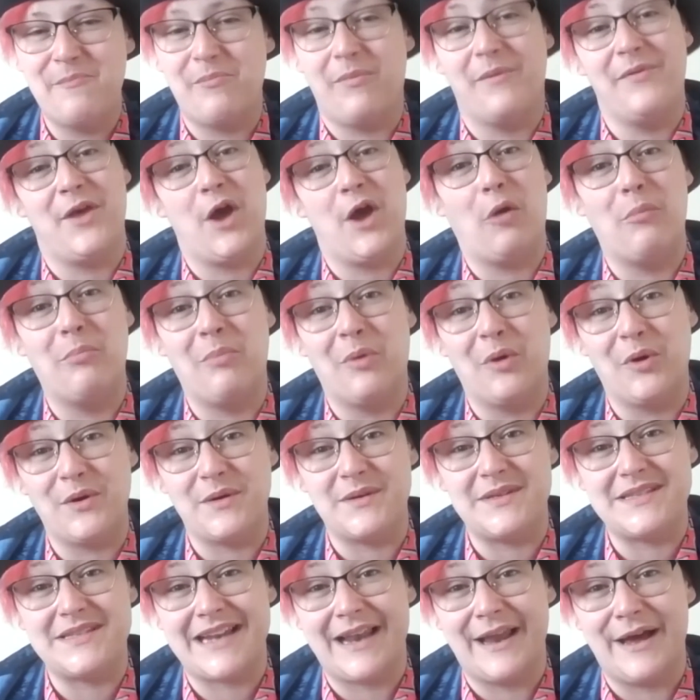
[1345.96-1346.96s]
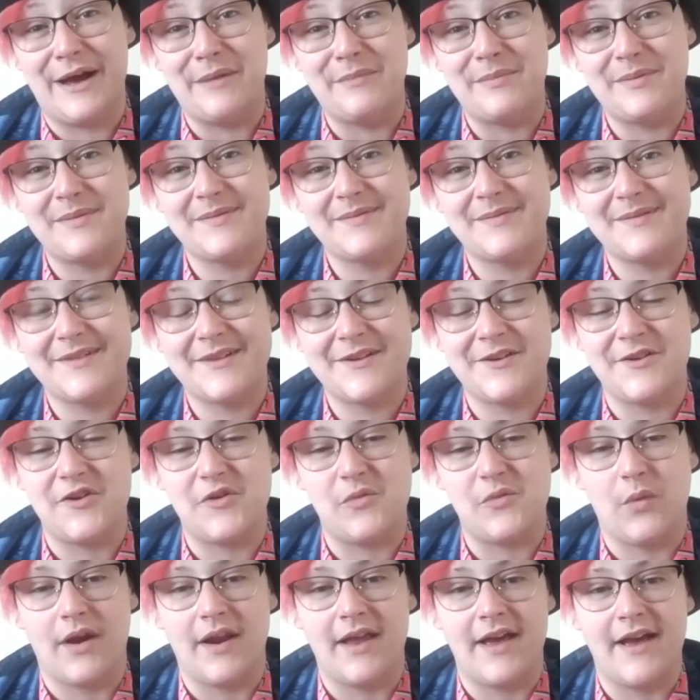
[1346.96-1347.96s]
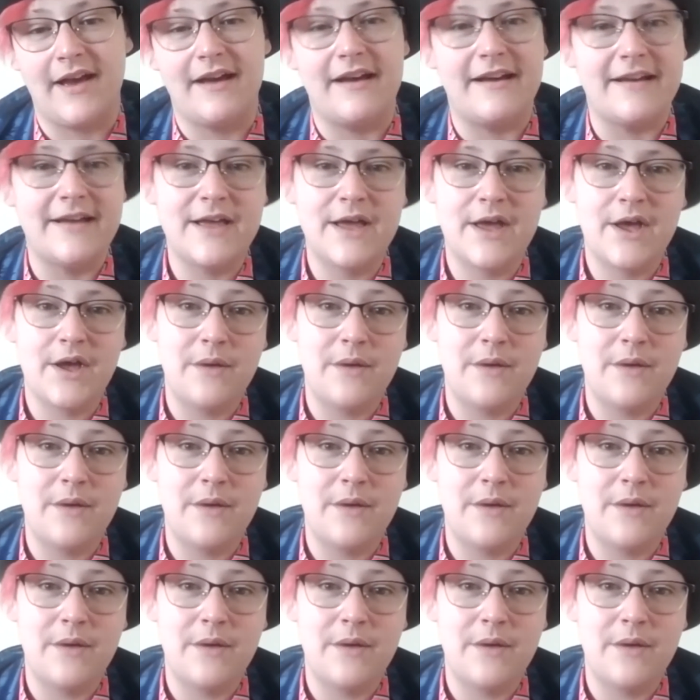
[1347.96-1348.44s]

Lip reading: the old boys club, who want to